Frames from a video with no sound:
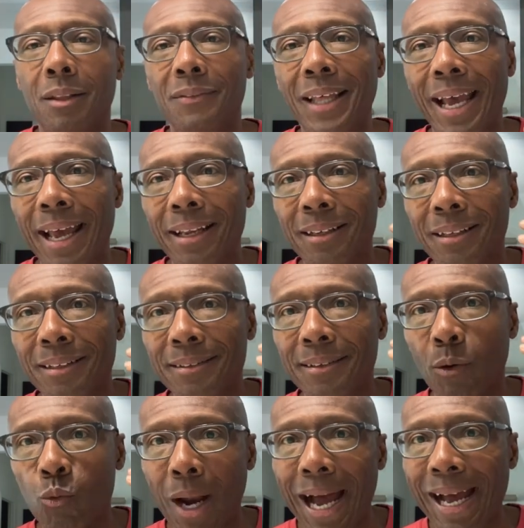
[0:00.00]
that
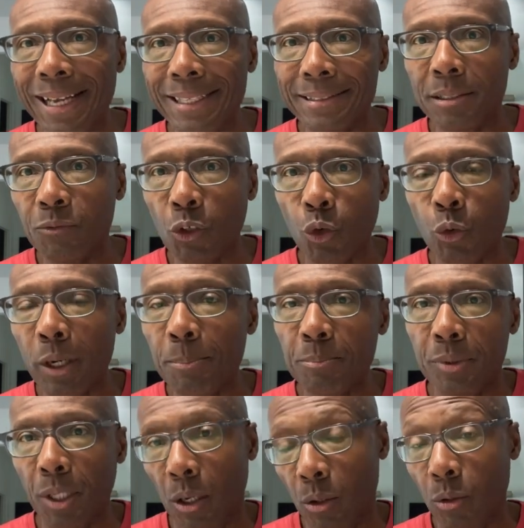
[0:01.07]
the rise of
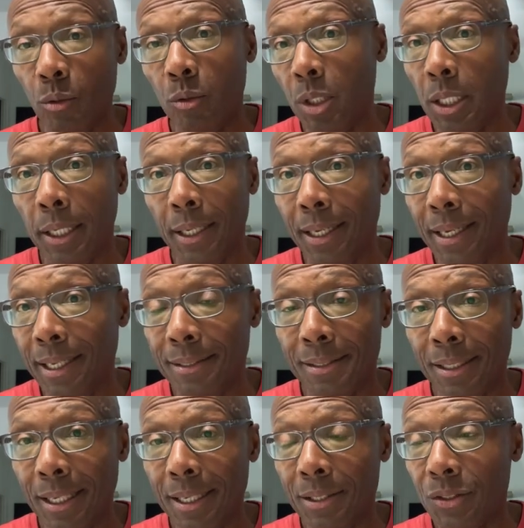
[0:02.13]
crypto
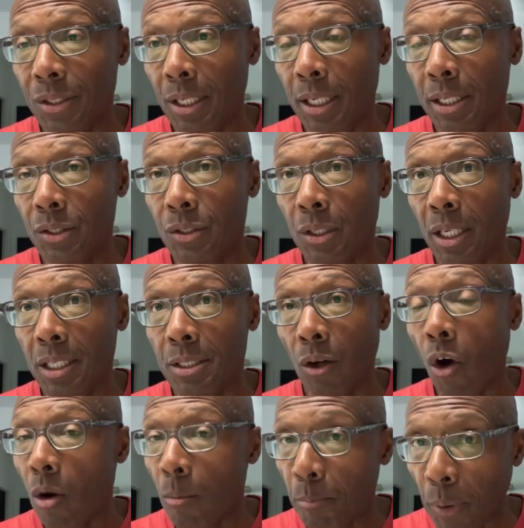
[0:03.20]

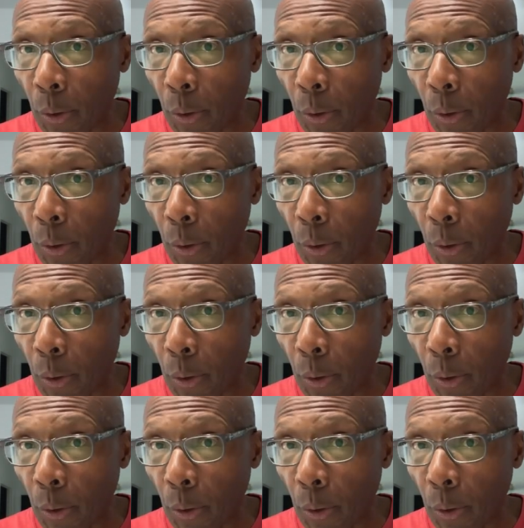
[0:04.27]
is on